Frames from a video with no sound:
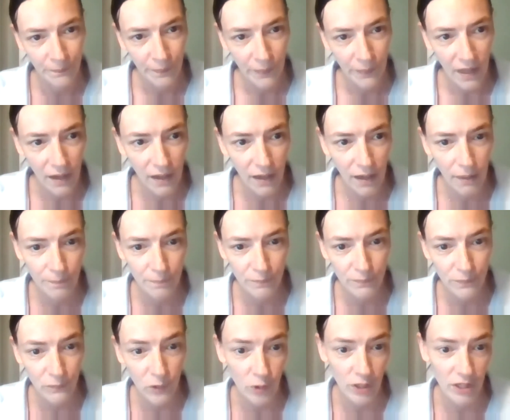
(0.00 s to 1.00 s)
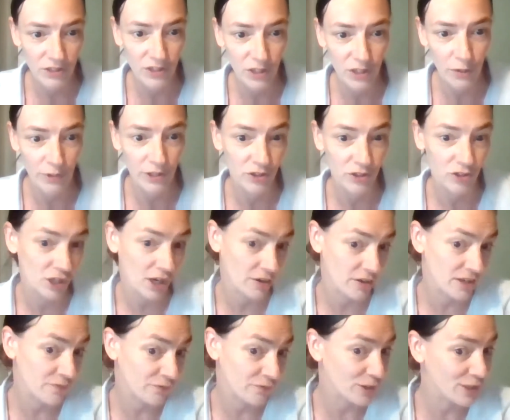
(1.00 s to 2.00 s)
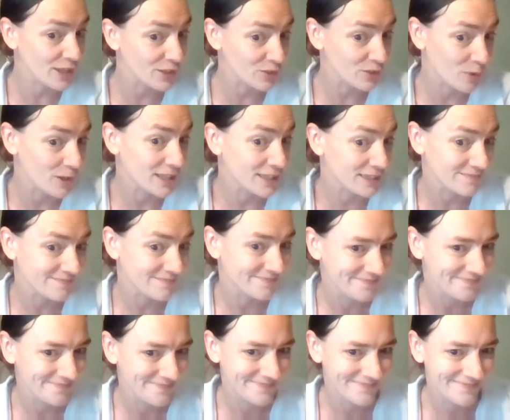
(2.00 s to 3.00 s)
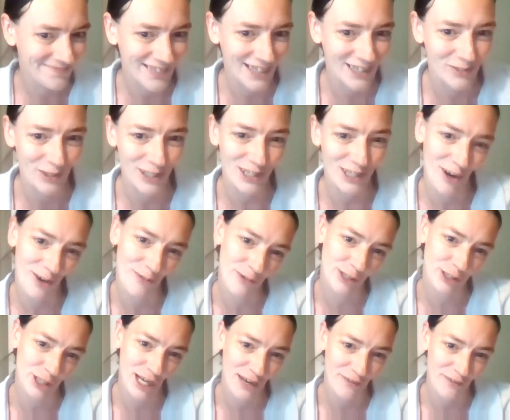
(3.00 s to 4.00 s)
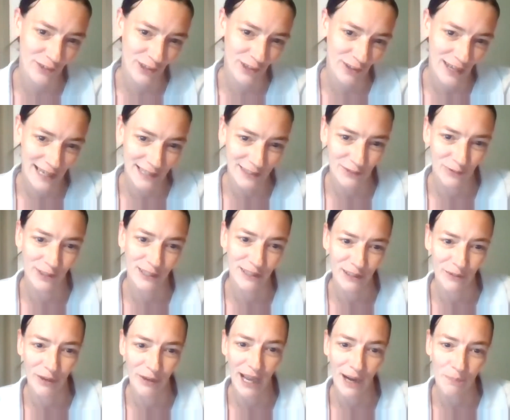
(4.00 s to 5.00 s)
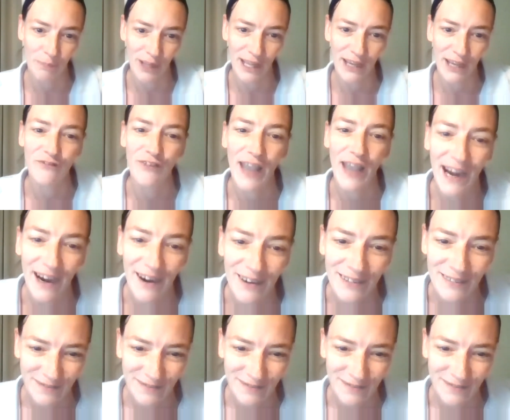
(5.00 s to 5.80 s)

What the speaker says: Do you want to start with Sheri for this one? Because we started with Chaya for the last one, so we got to play fair.